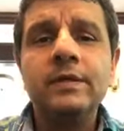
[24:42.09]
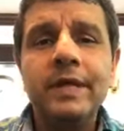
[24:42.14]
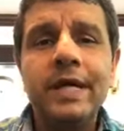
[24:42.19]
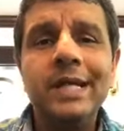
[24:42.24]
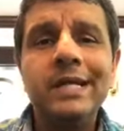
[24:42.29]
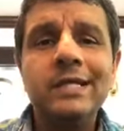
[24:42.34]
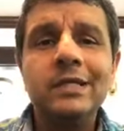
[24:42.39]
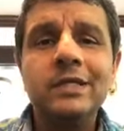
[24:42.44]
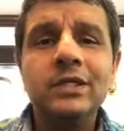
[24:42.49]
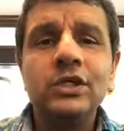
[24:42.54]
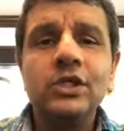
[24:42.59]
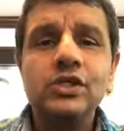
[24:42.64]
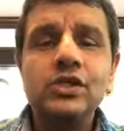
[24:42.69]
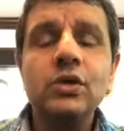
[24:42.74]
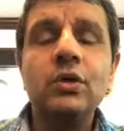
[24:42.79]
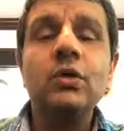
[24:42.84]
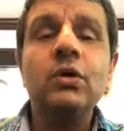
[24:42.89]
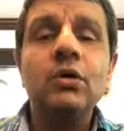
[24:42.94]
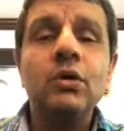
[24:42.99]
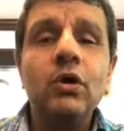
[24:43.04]
right?
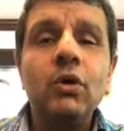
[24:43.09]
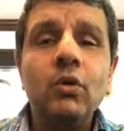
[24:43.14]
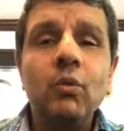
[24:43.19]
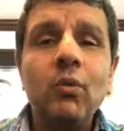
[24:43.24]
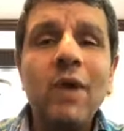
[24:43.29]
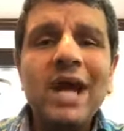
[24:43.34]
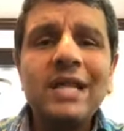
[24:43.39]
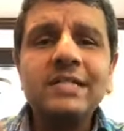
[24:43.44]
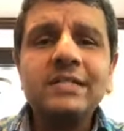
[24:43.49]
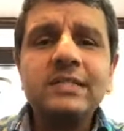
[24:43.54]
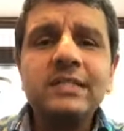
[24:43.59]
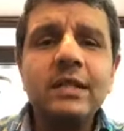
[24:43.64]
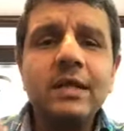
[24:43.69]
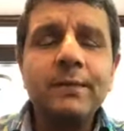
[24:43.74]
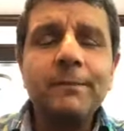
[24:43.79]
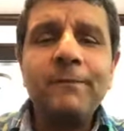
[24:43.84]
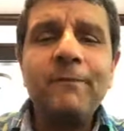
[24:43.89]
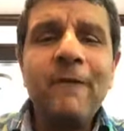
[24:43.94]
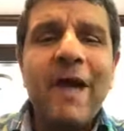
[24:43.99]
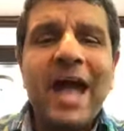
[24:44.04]
So what
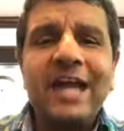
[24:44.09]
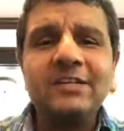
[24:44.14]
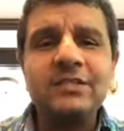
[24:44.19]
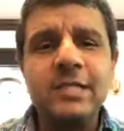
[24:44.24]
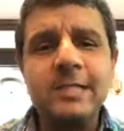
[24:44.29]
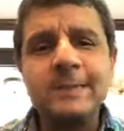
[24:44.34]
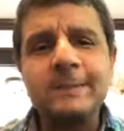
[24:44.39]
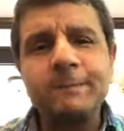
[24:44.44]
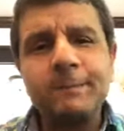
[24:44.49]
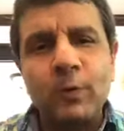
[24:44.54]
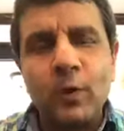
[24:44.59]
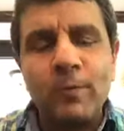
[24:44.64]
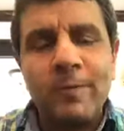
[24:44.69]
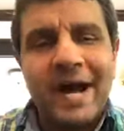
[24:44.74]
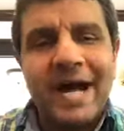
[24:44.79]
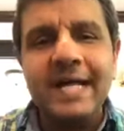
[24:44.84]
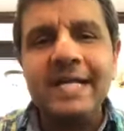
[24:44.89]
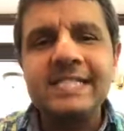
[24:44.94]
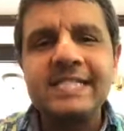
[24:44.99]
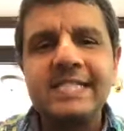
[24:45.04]
factors
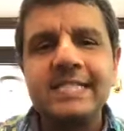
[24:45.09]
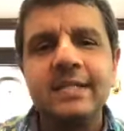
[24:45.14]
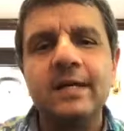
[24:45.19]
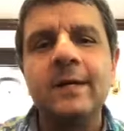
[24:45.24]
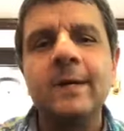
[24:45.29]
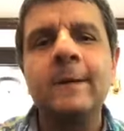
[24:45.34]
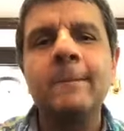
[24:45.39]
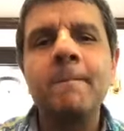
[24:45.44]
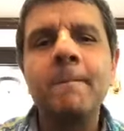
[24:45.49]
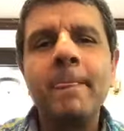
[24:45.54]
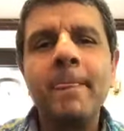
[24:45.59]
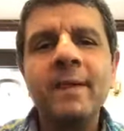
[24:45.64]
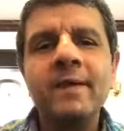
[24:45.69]
provides the